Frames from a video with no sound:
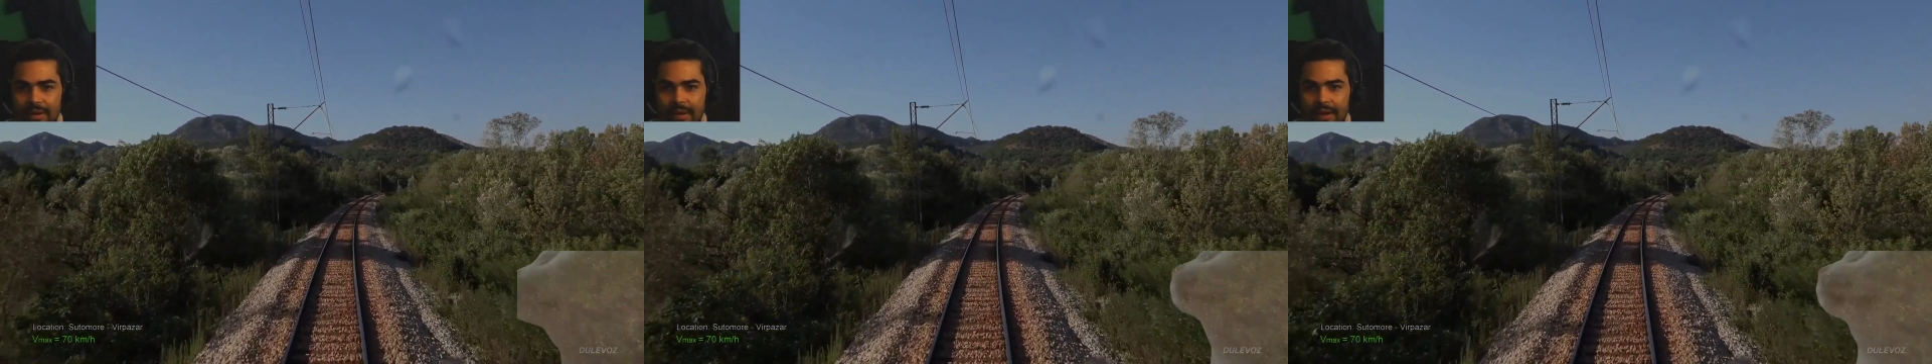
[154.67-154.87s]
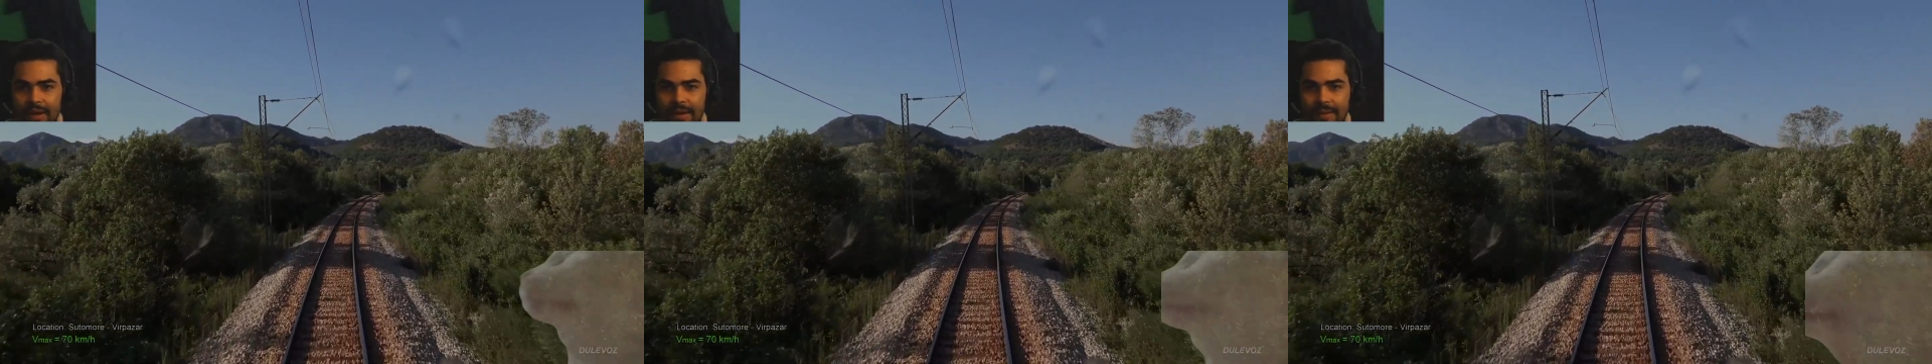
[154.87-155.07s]

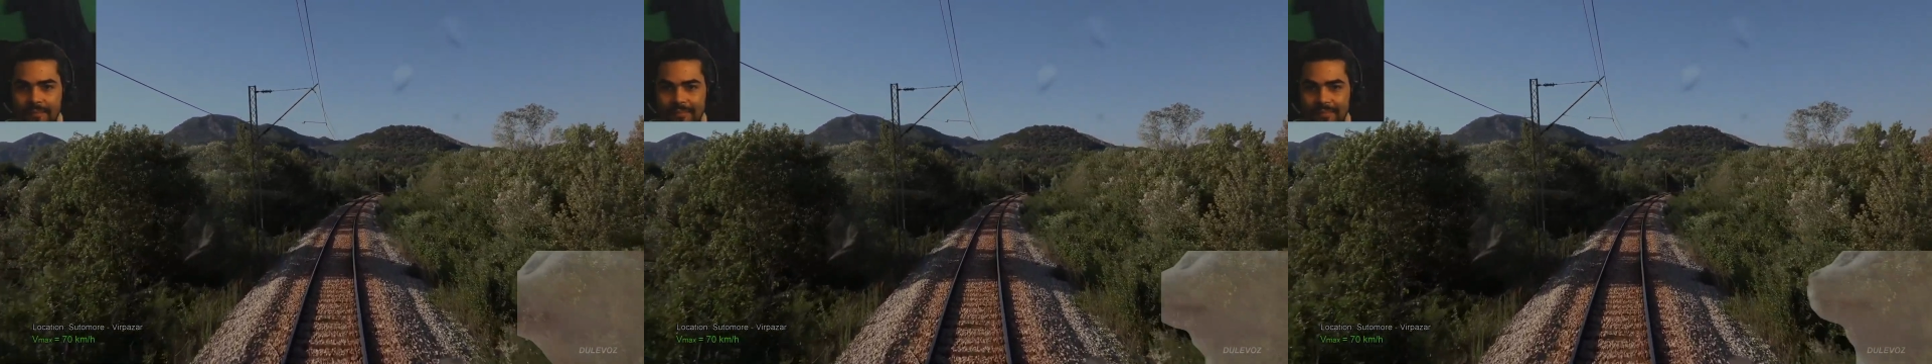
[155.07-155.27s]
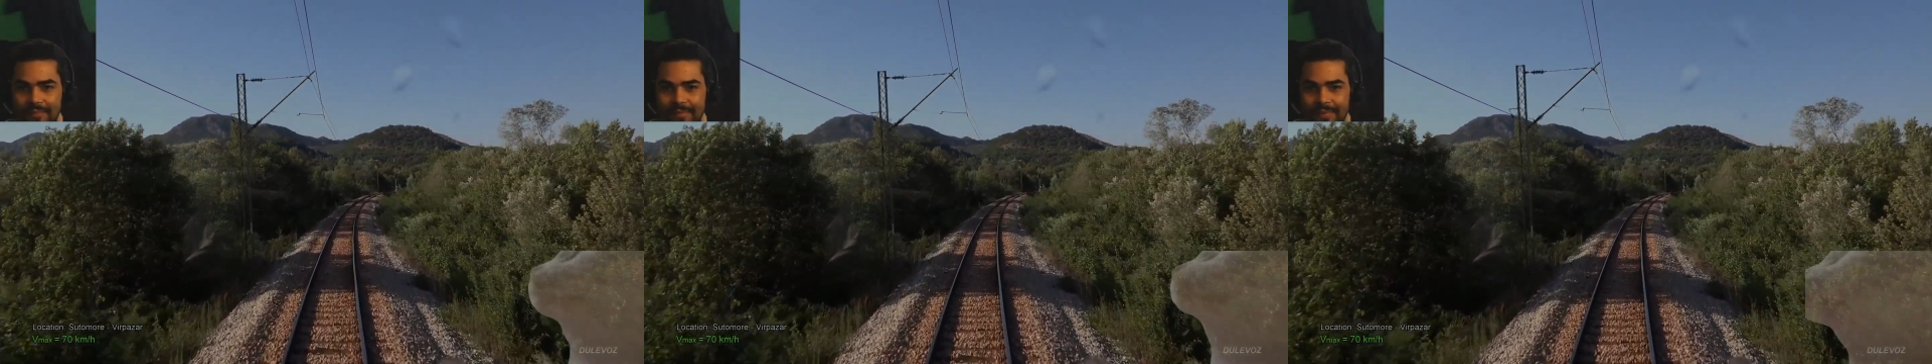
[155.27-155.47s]

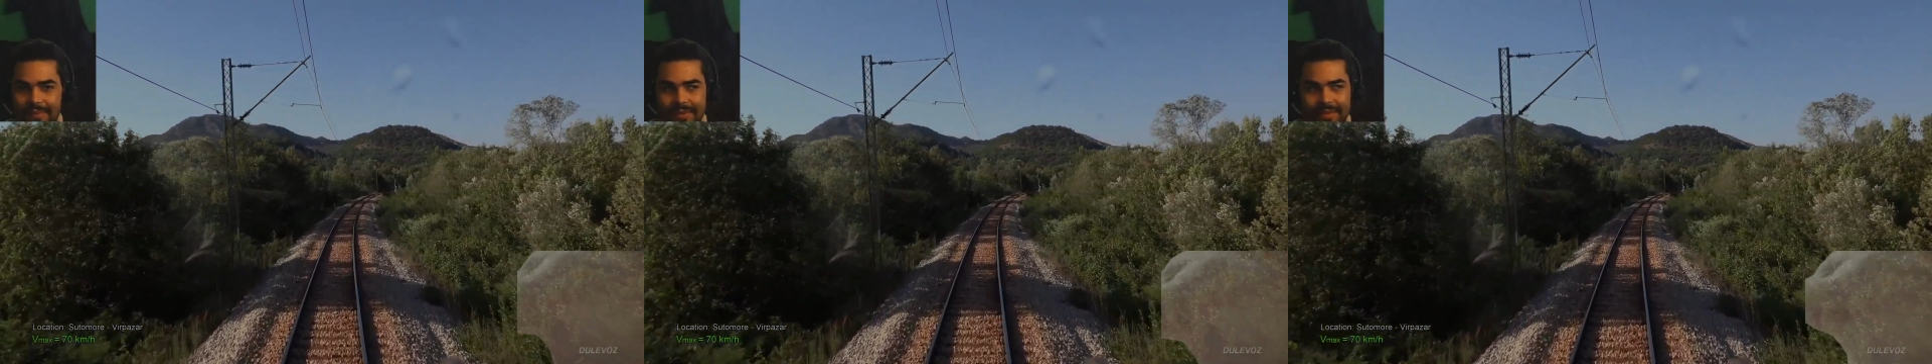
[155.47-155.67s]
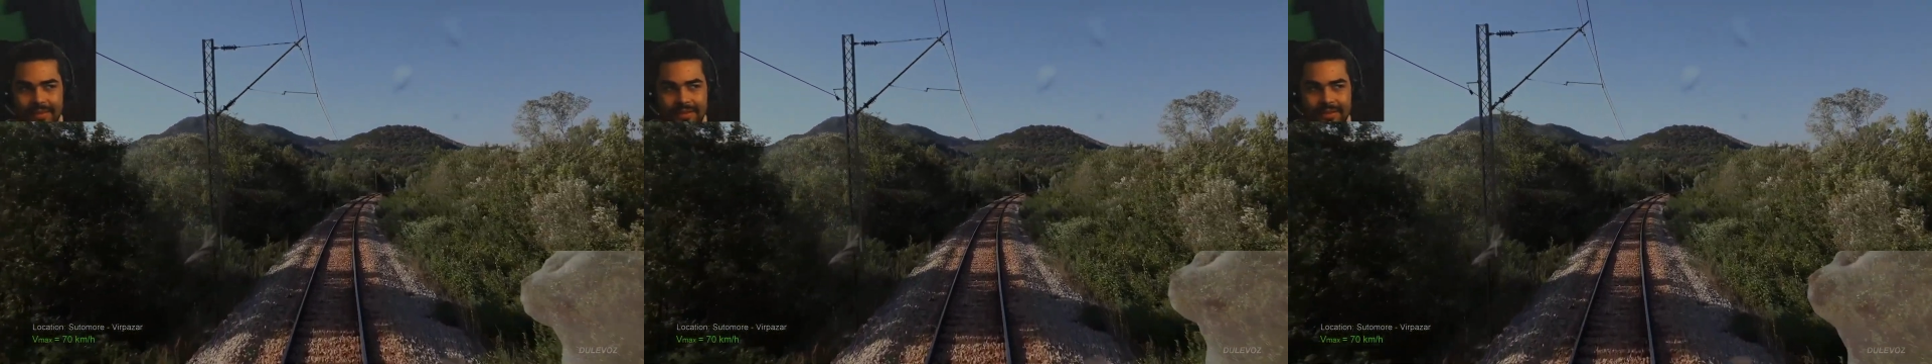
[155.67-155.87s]
Um,
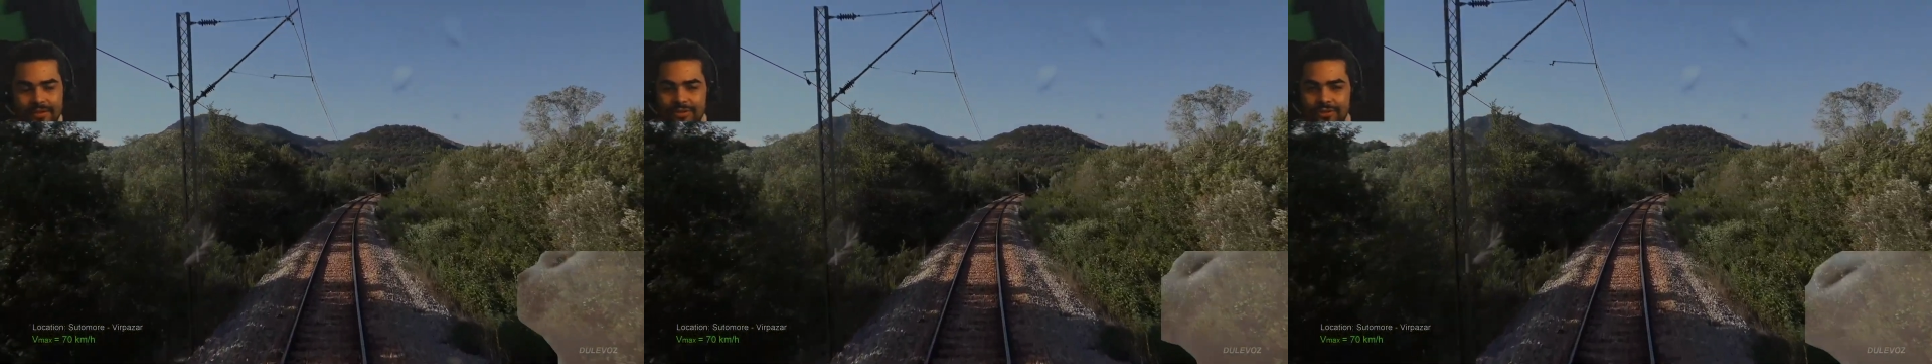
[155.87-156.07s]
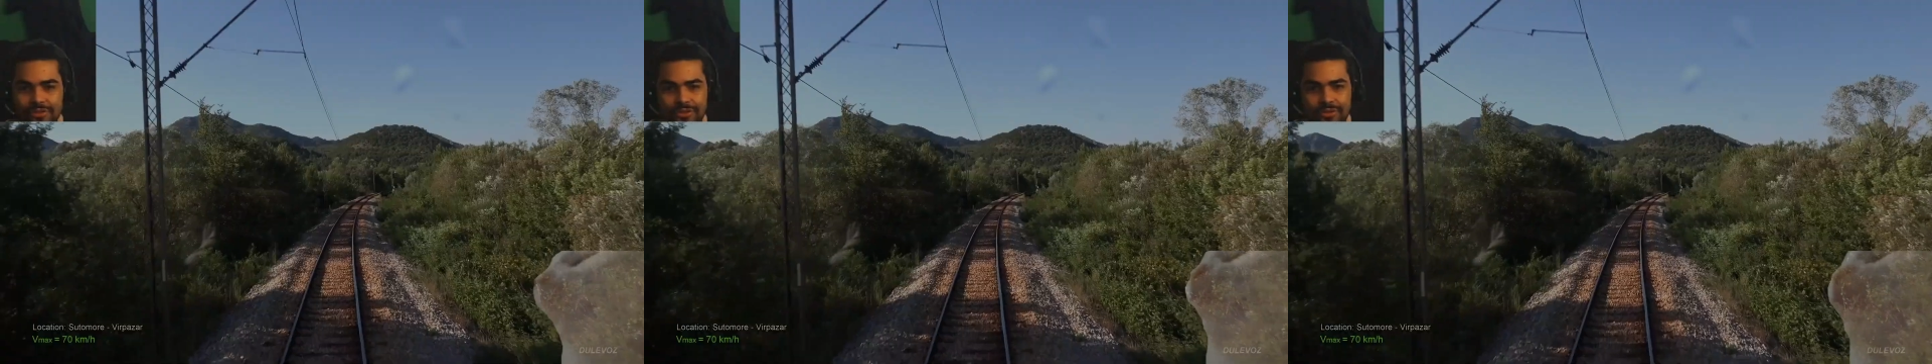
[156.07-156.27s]

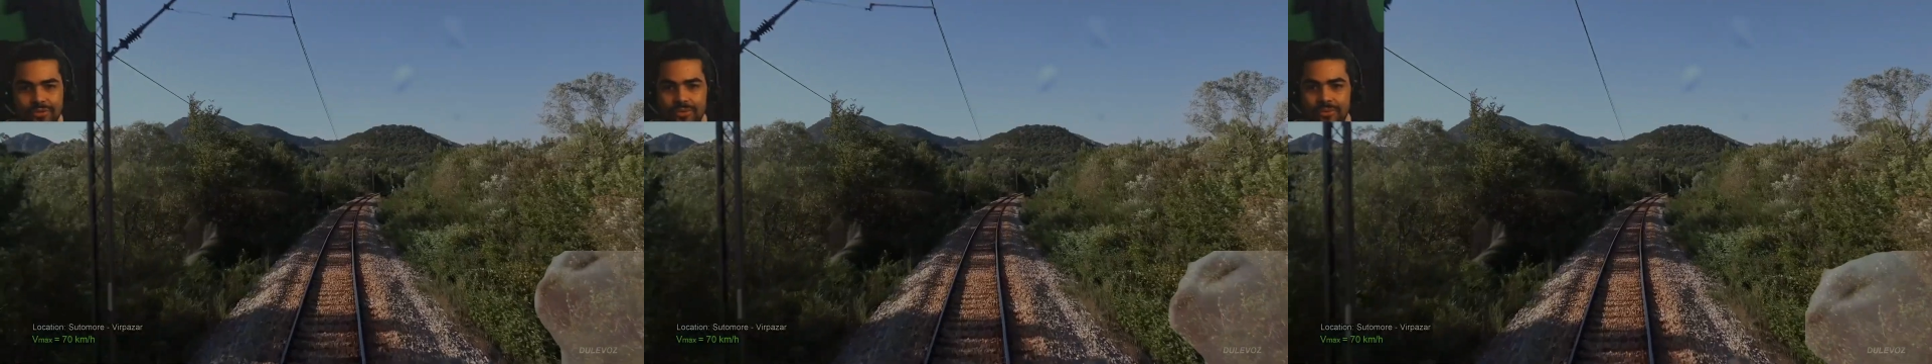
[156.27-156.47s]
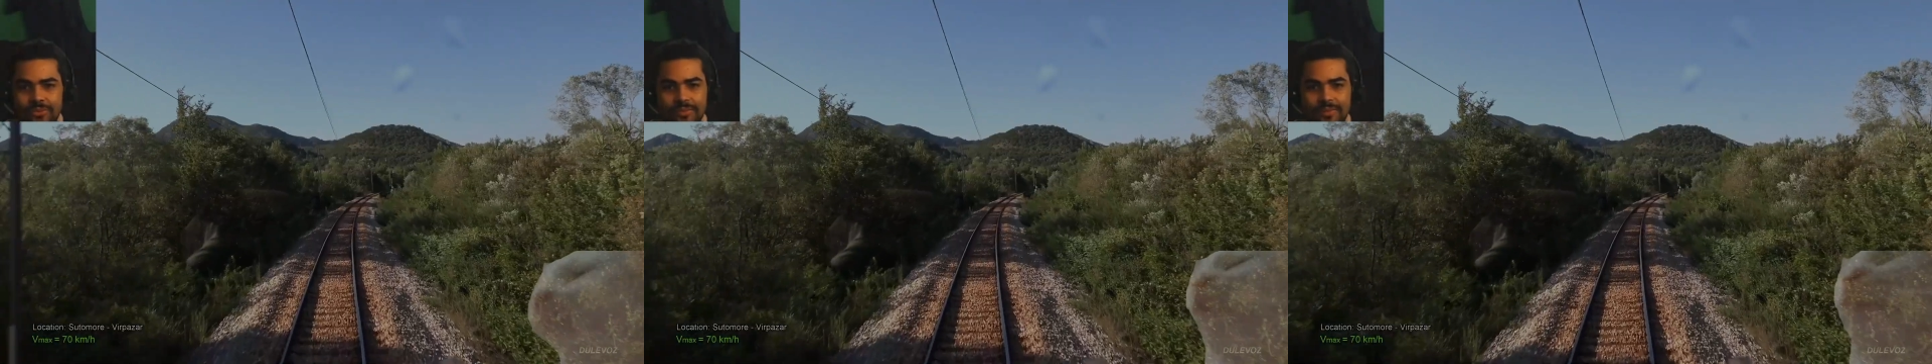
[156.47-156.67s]

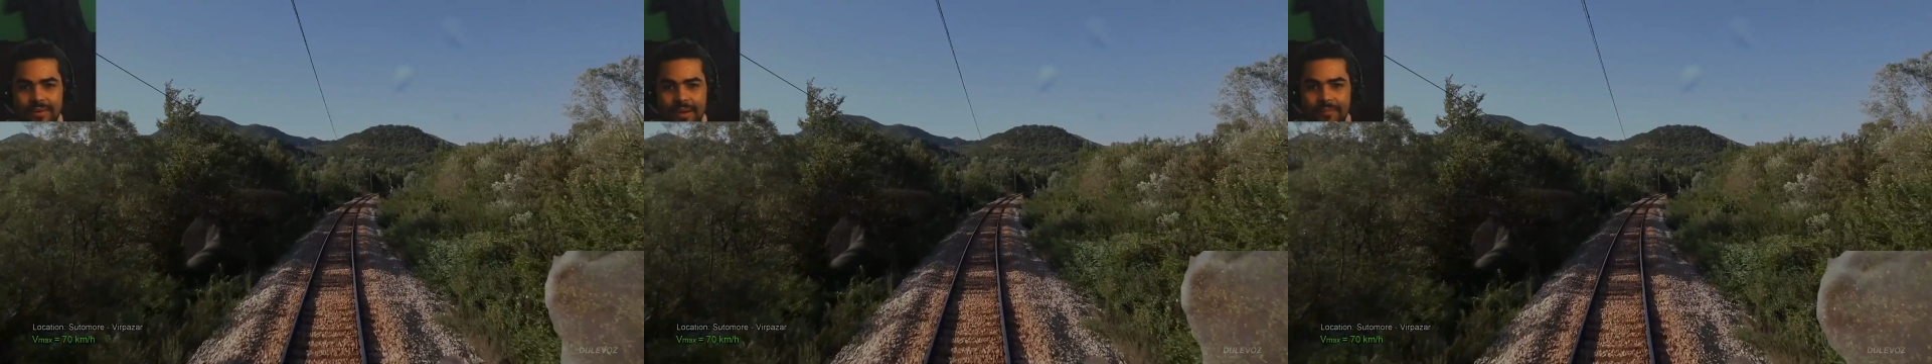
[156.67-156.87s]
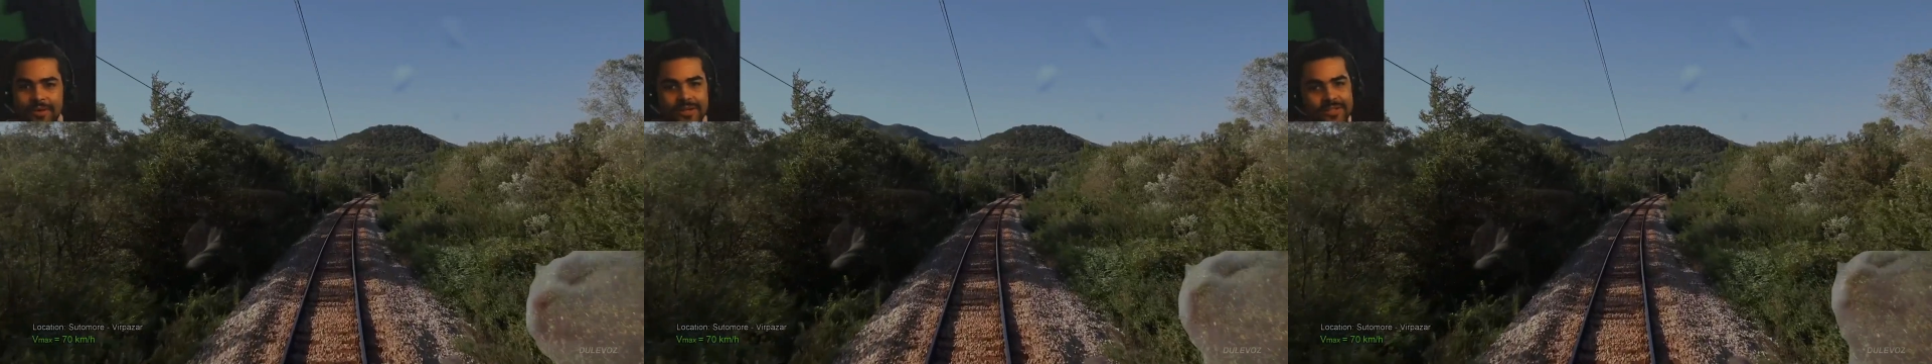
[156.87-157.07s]

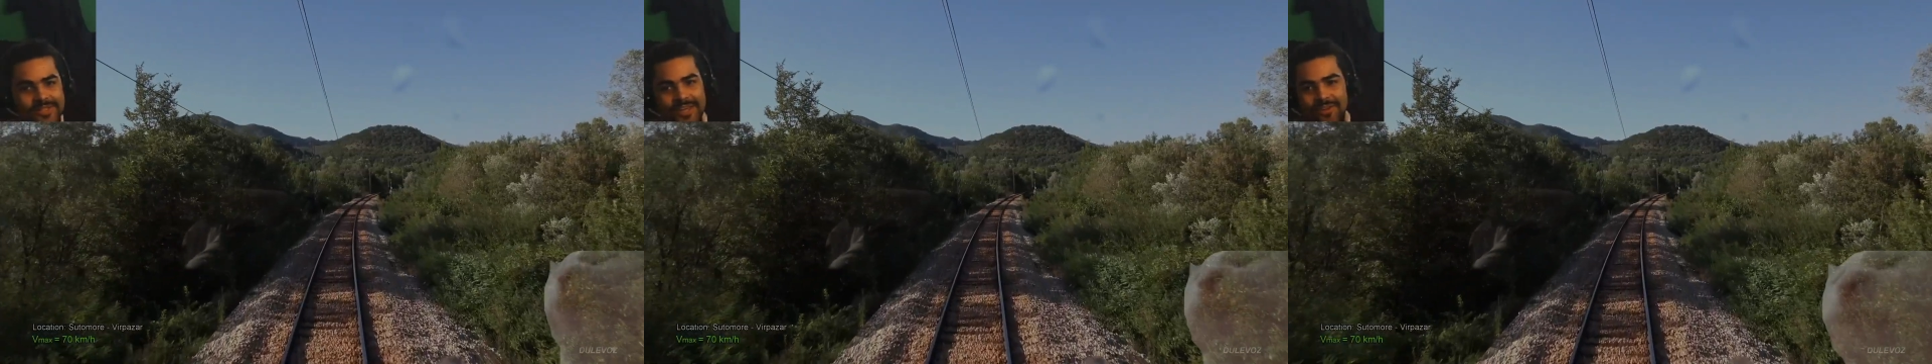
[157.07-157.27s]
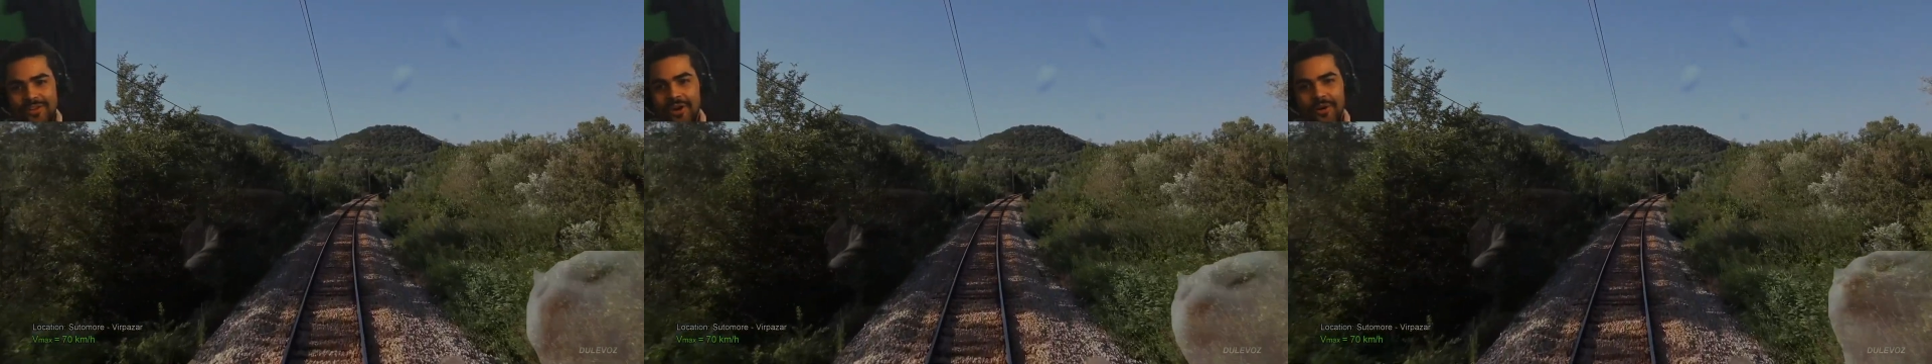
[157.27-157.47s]
I'm going to
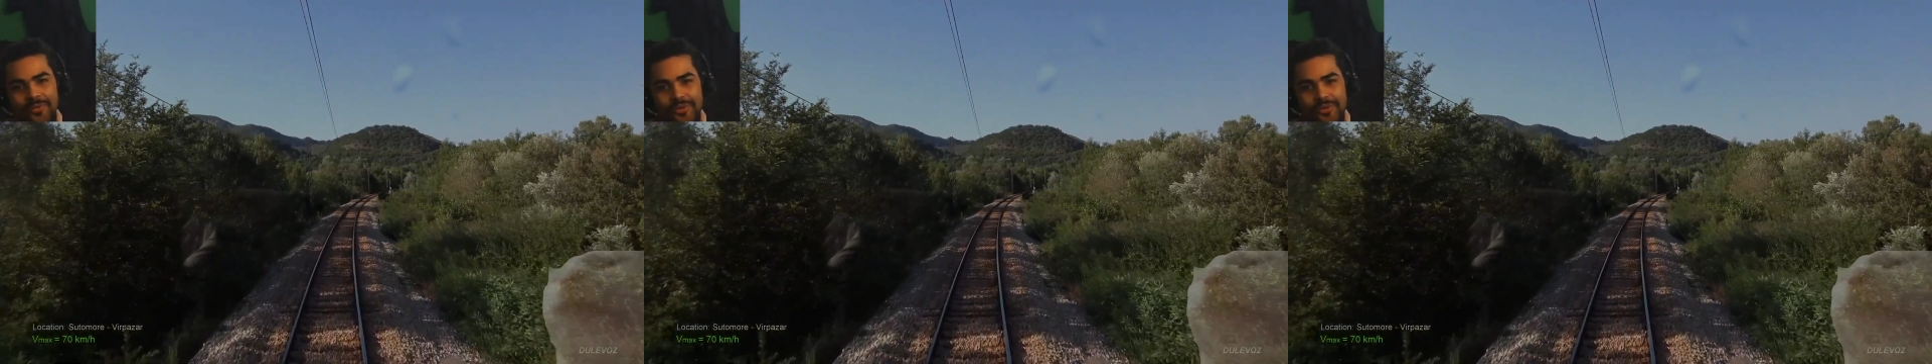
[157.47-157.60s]
say no,